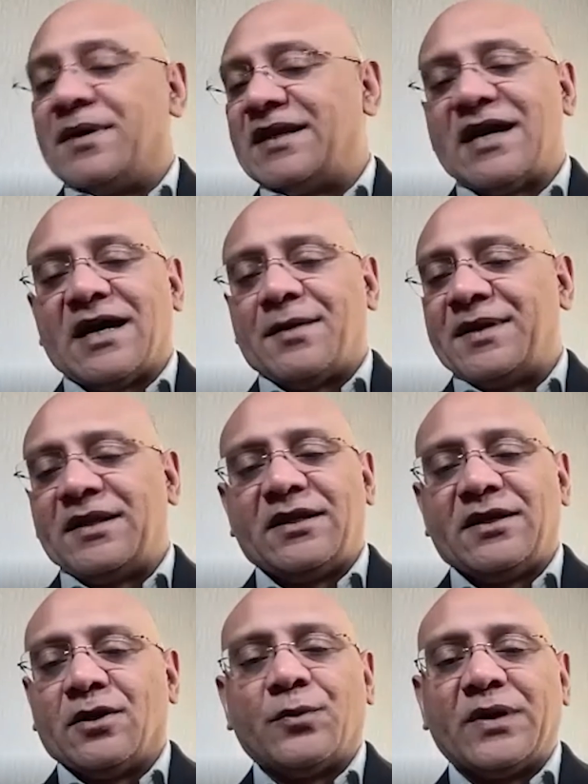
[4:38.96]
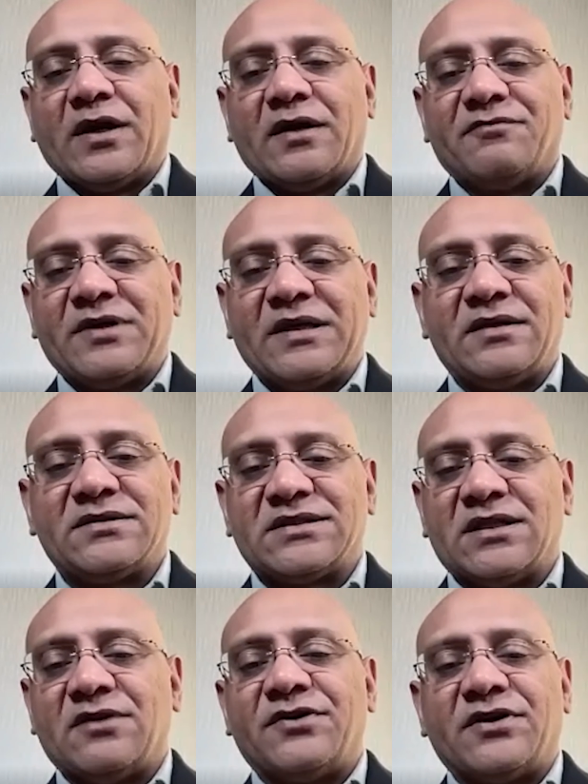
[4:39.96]
But yeah, you know, we
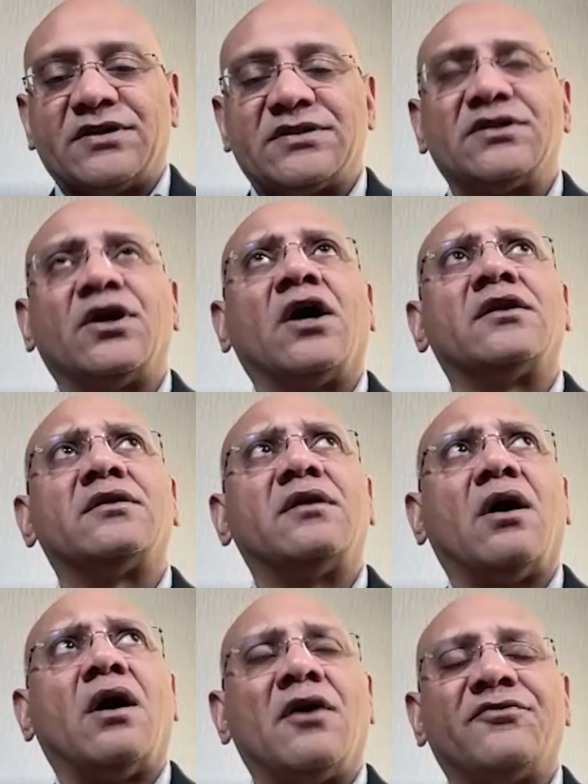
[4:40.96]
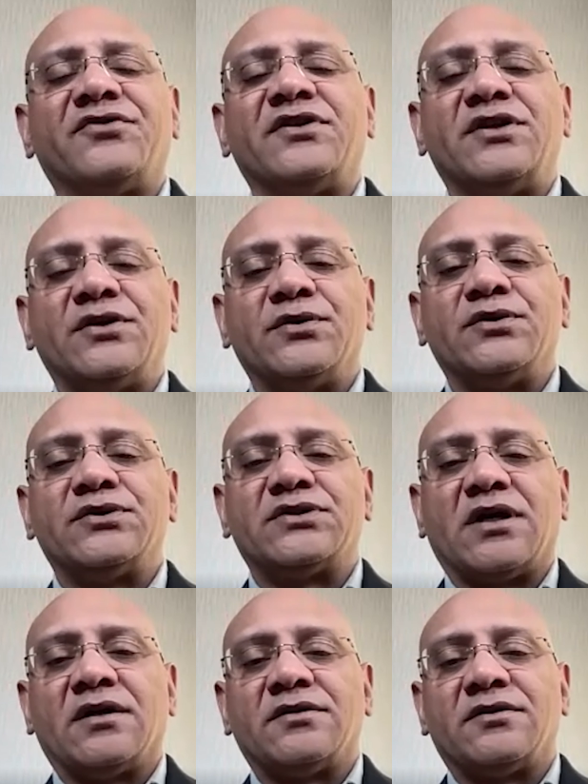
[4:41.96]
silver is not often used
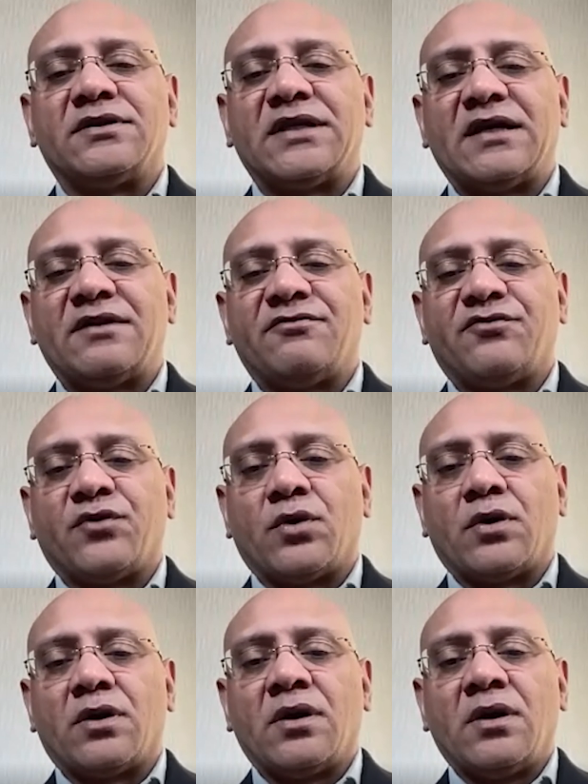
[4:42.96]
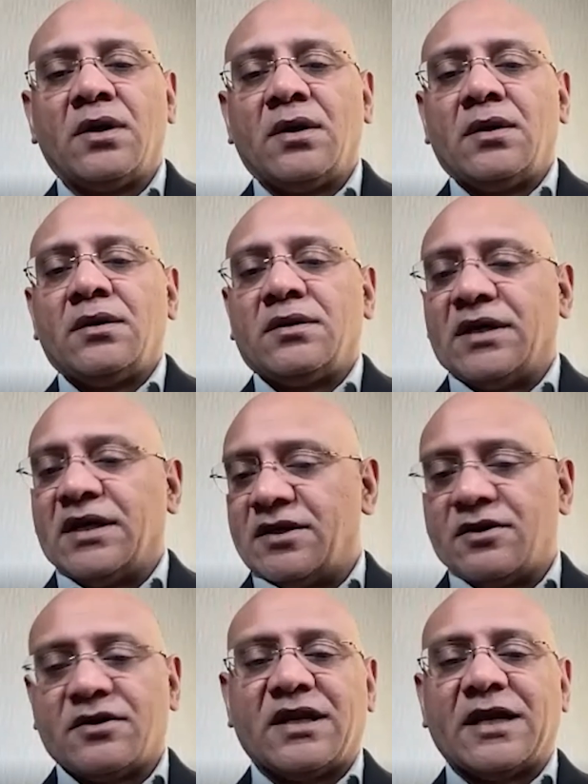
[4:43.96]
other than for the
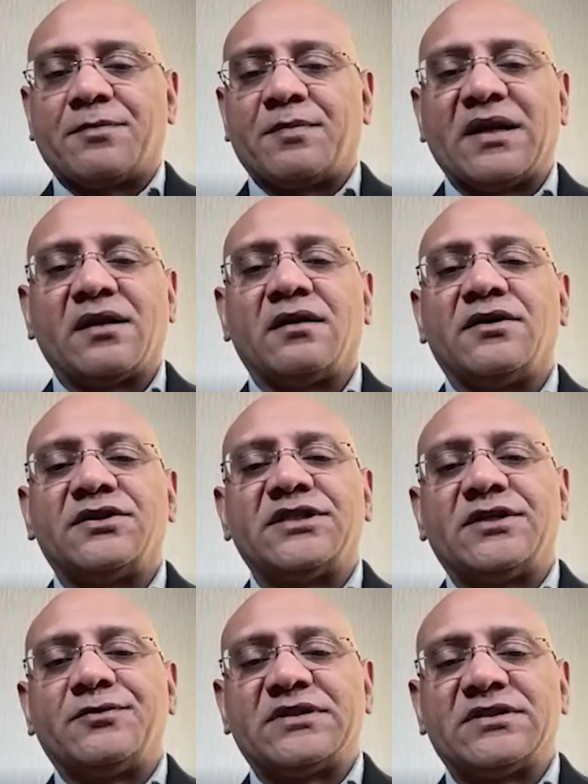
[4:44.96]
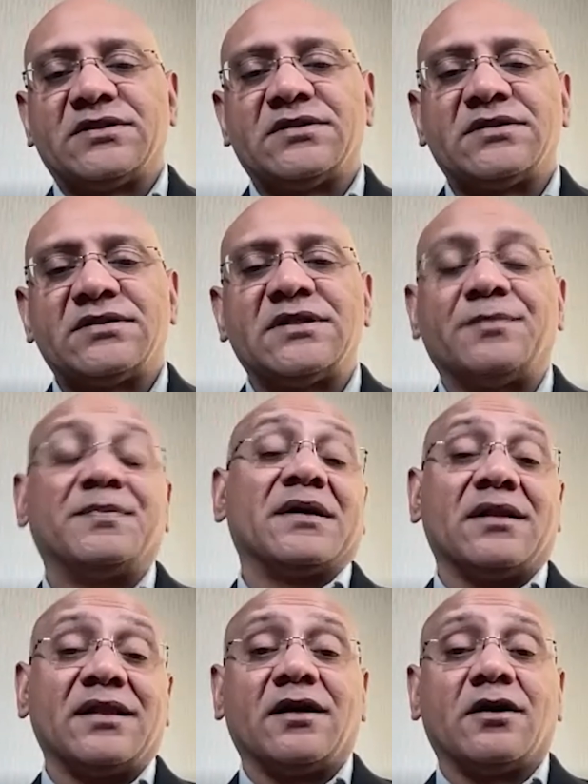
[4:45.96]
interconnect metallurgy, which is
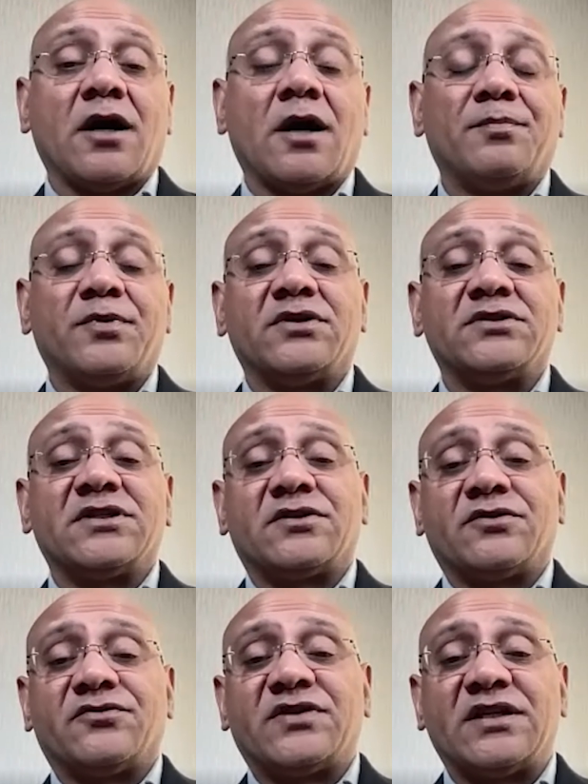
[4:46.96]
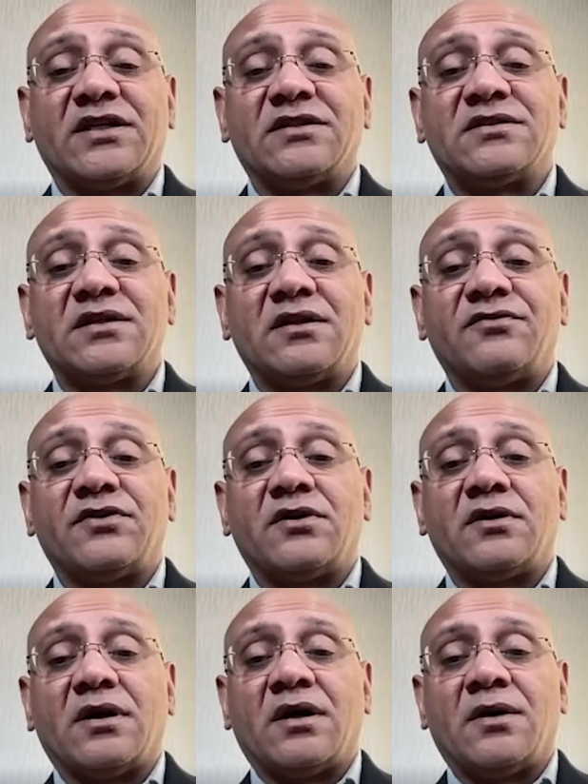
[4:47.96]
typically a composite of tin and
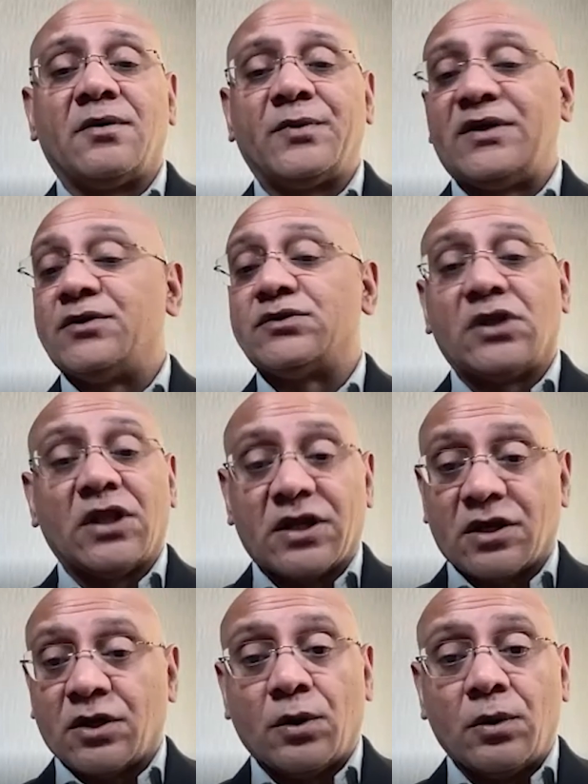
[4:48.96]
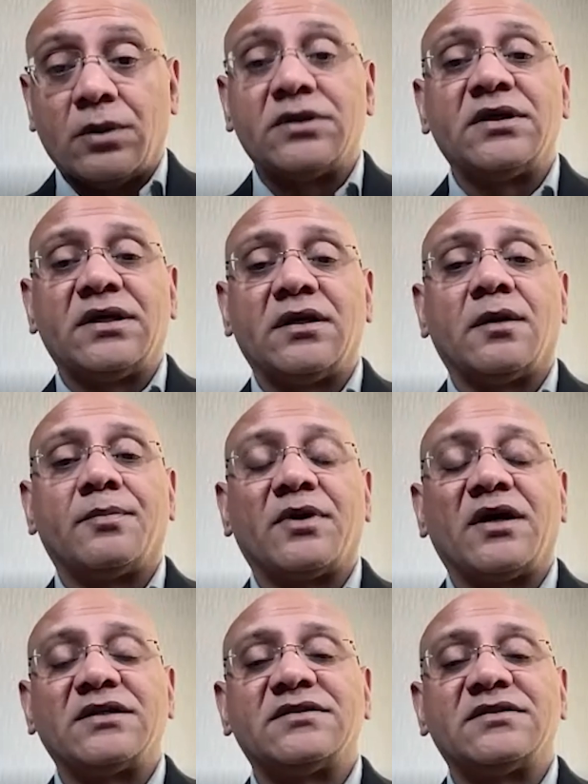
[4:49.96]
silver. Mm-hmm. We use a lot of gold in our
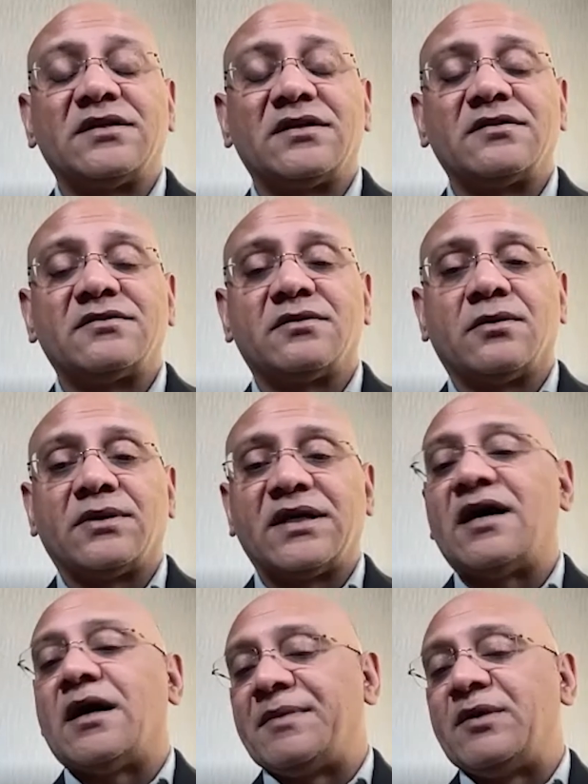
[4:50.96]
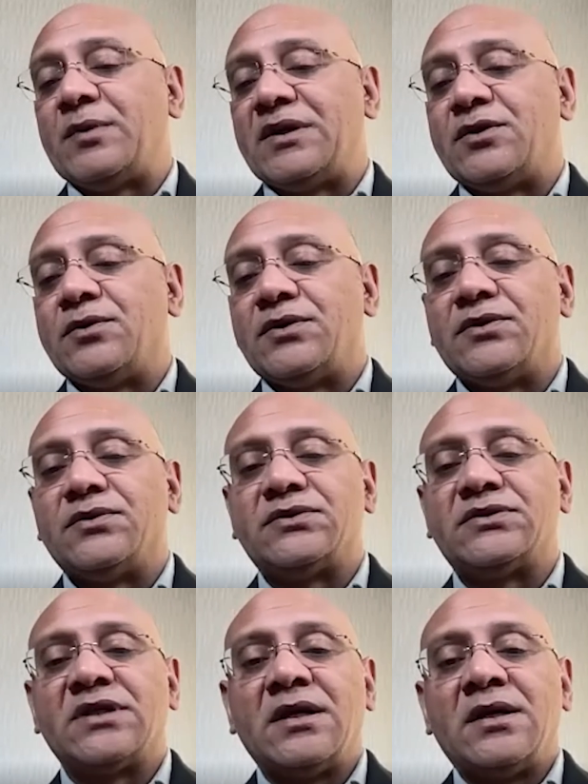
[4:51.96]
processing. So yeah, I mean, we do
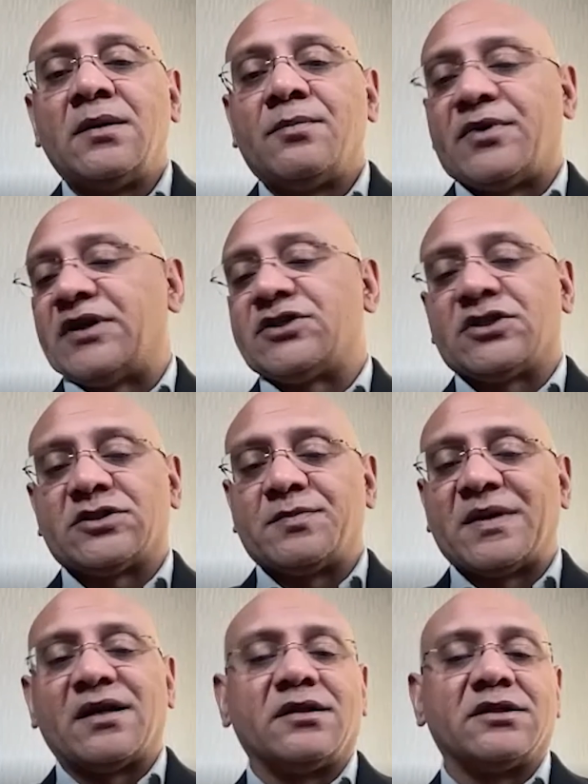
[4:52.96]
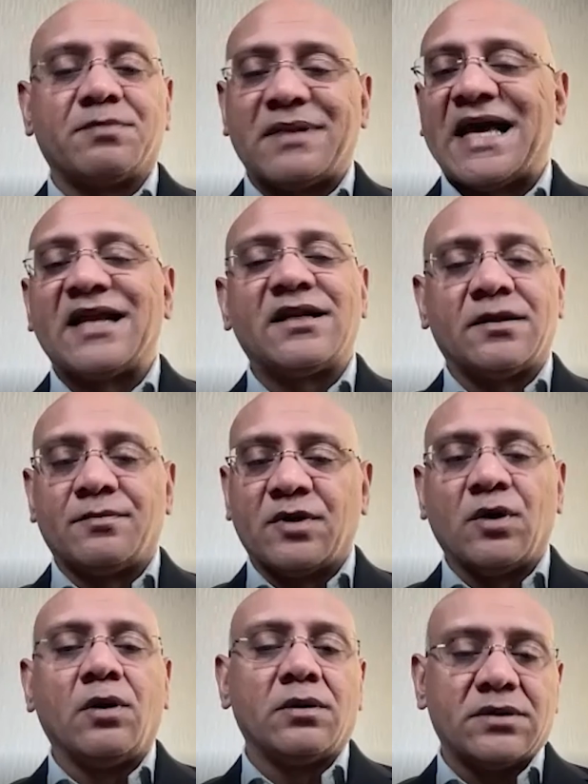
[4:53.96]
use precious metals, platinum,
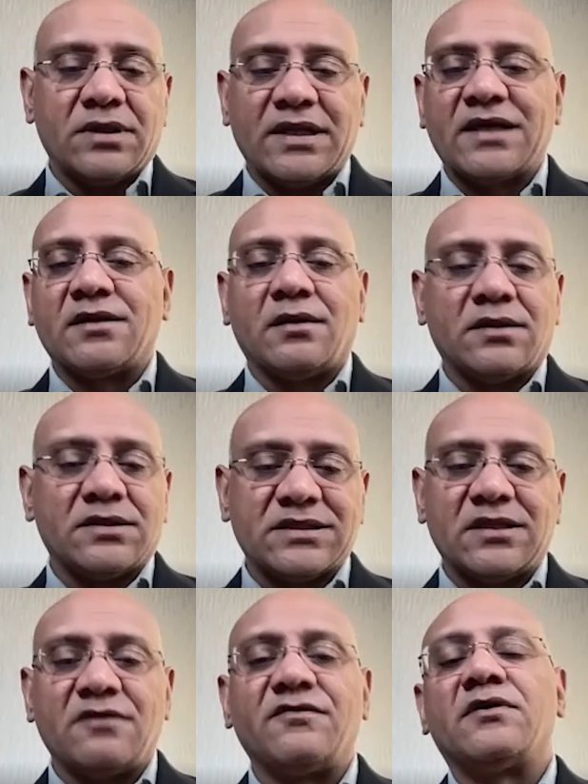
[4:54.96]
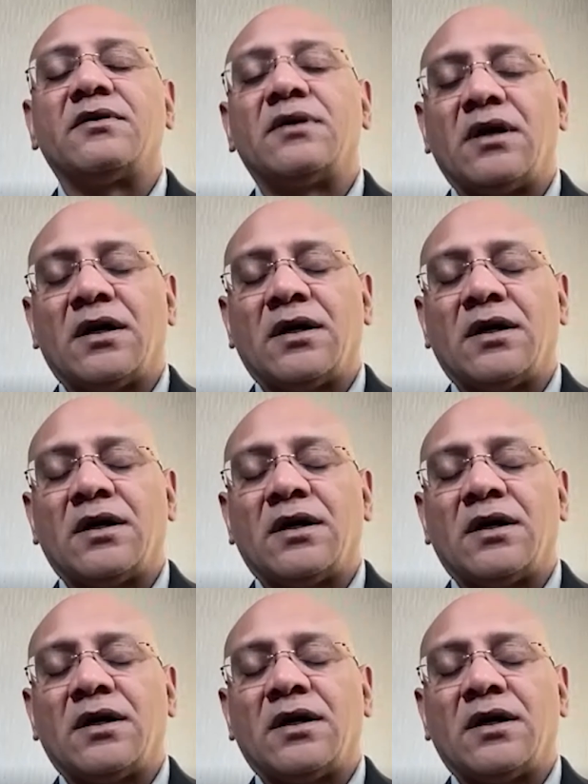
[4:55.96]
gold, nickel, silver.